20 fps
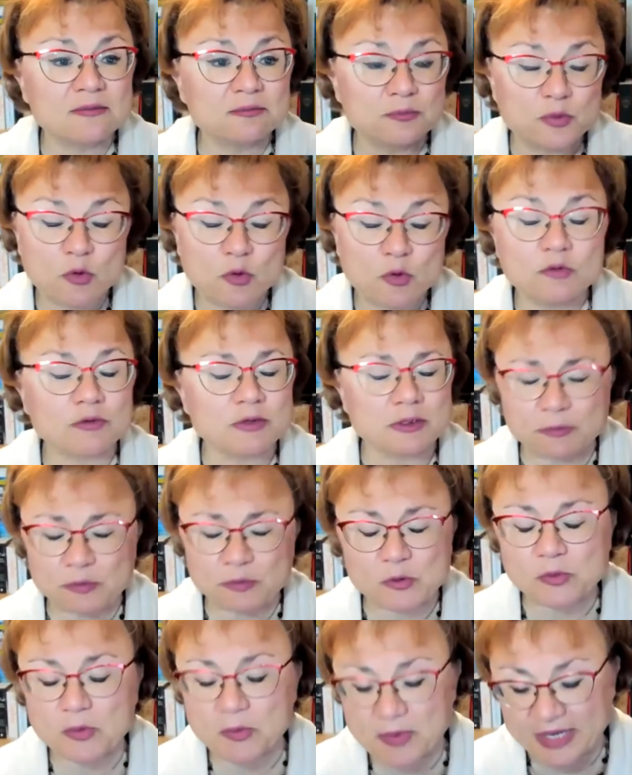Paul will
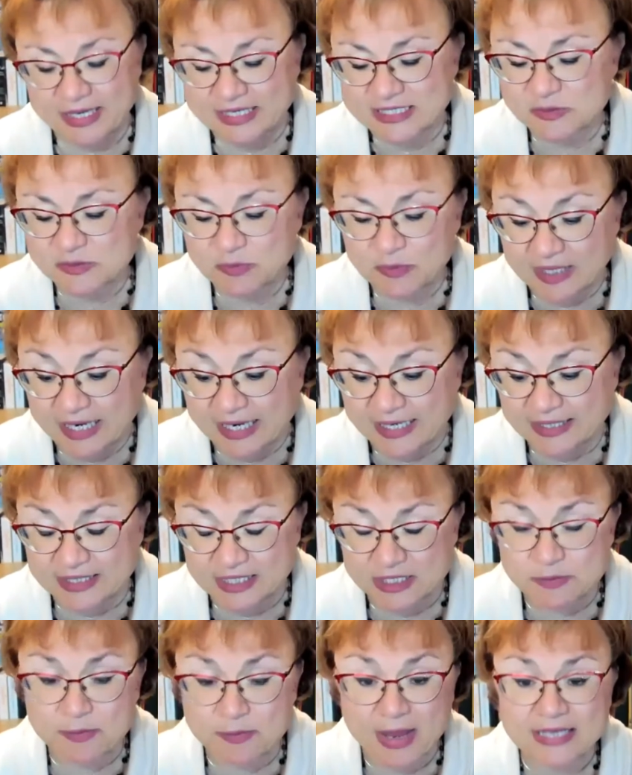probably explain
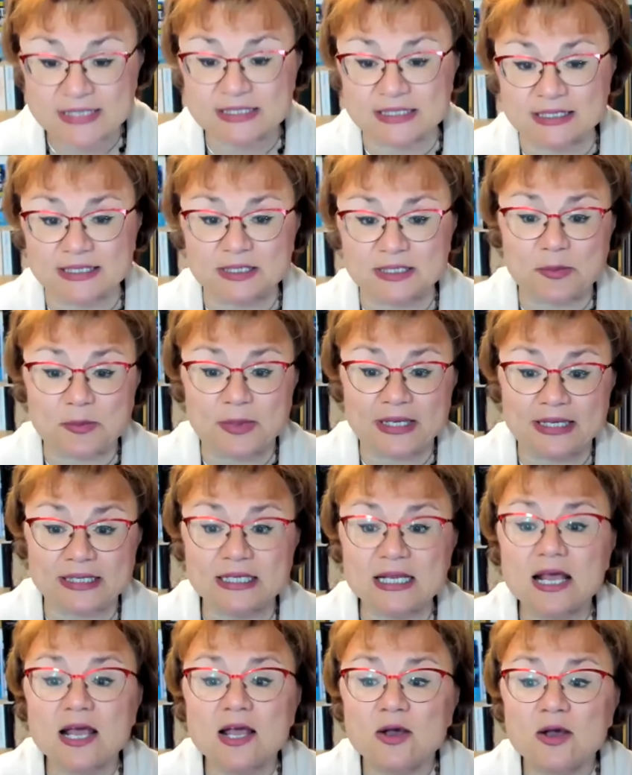it better in a minute.